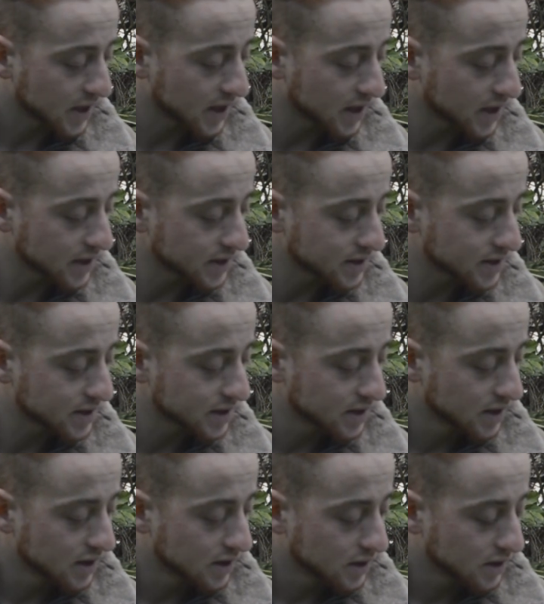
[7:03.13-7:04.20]
is
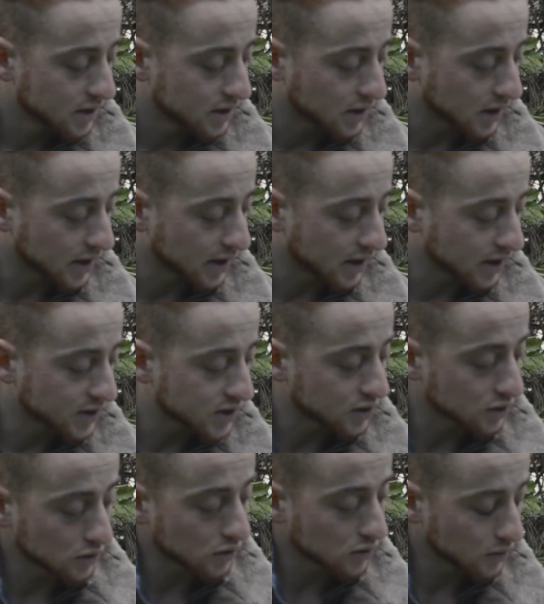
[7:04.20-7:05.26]

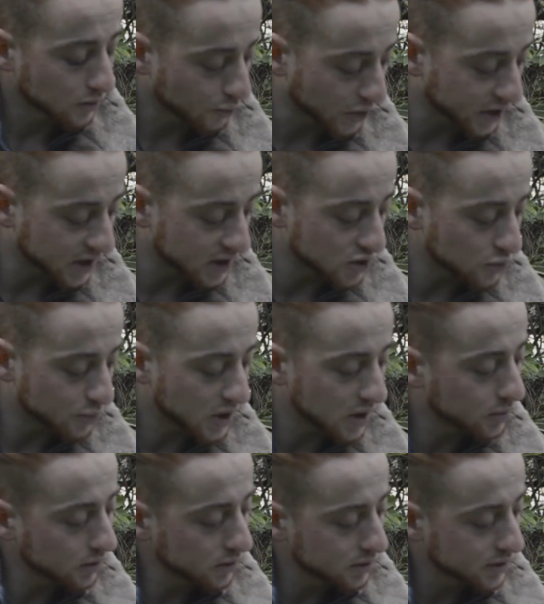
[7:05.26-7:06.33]
to bring in new
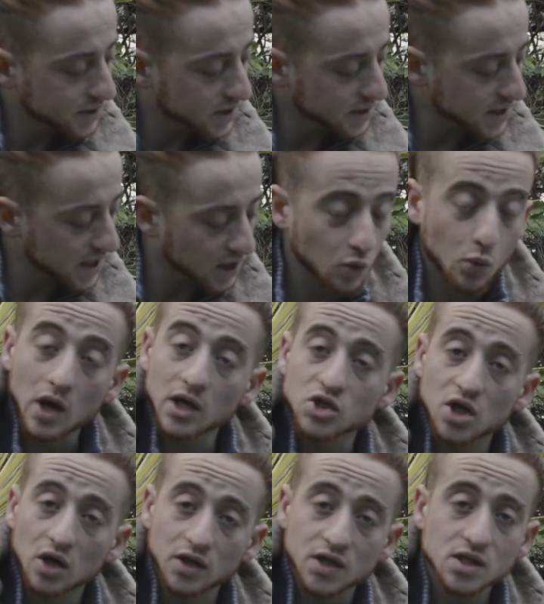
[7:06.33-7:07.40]
people to take away
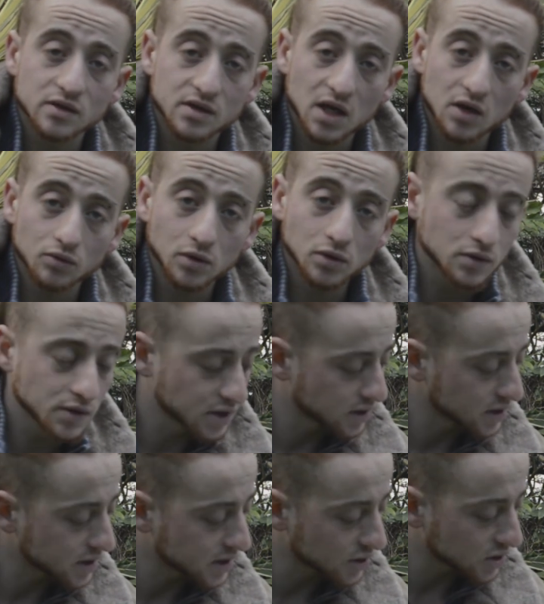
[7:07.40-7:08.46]
chunks of their roles,
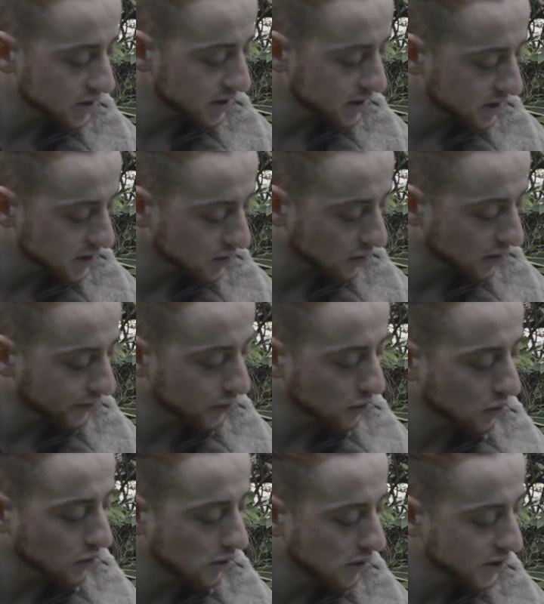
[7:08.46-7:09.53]
essentially. So if
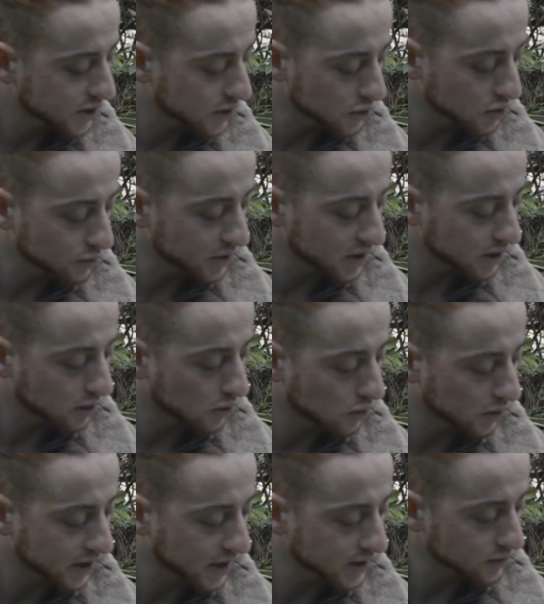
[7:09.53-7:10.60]
your social media
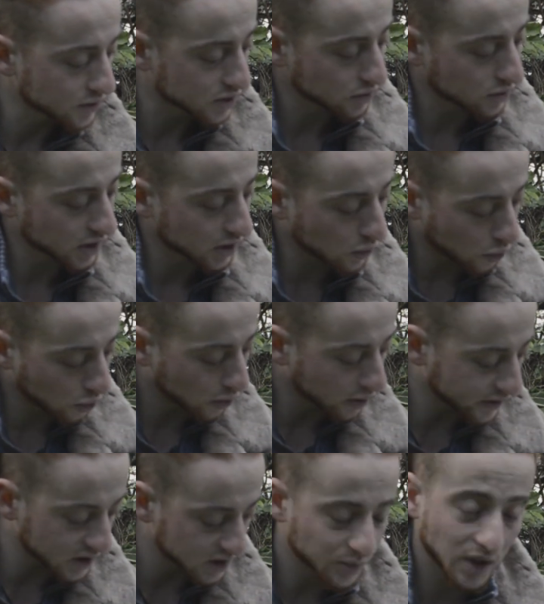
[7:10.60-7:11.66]
coordinator is doing all
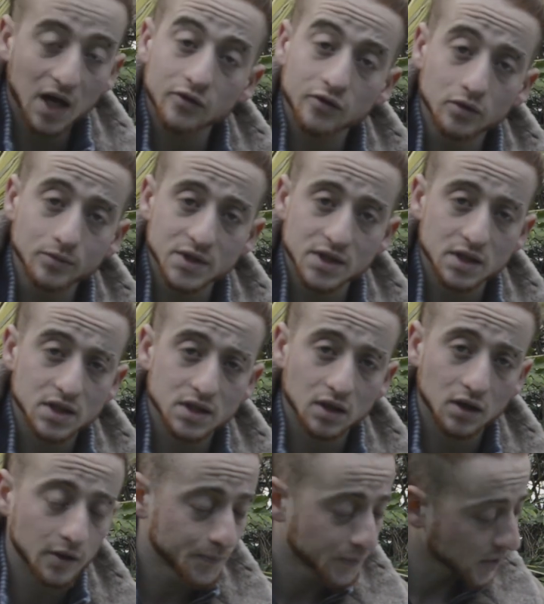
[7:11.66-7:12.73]
of these platforms at the
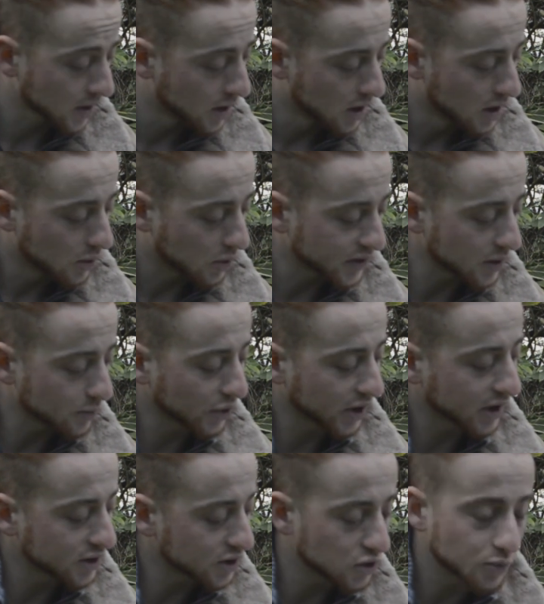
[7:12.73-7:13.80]
start, when they
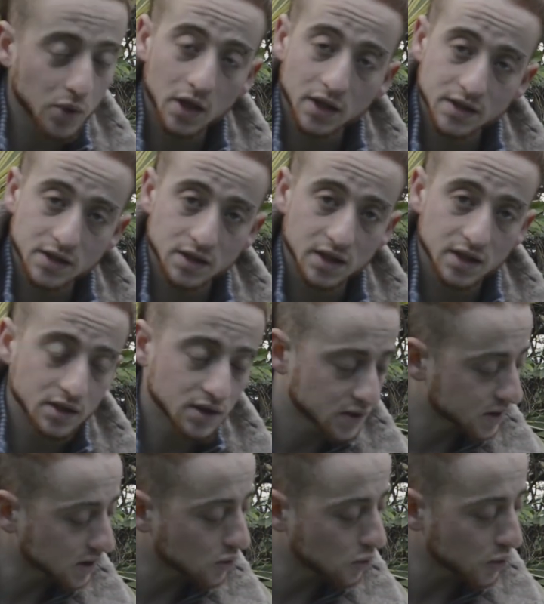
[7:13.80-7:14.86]
bring a new person in
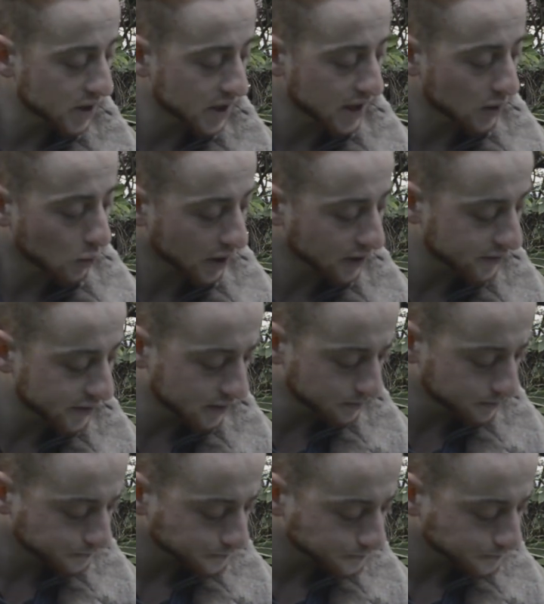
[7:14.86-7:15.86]
to coordinate one of them,